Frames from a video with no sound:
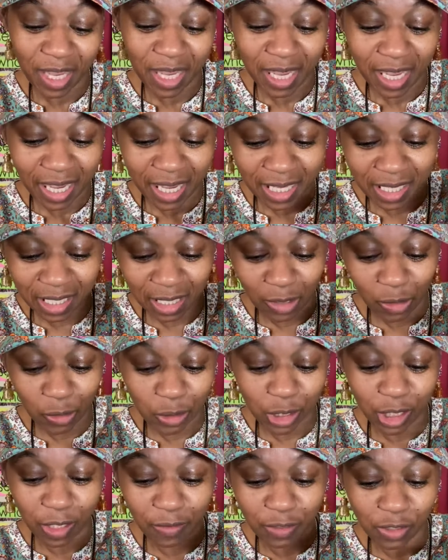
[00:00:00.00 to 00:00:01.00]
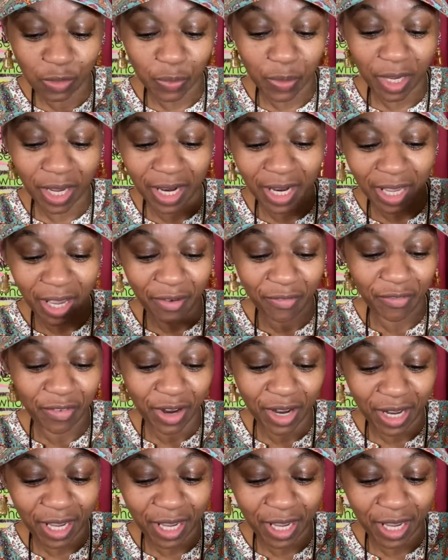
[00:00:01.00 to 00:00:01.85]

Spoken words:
It's close enough, so we got to get ready and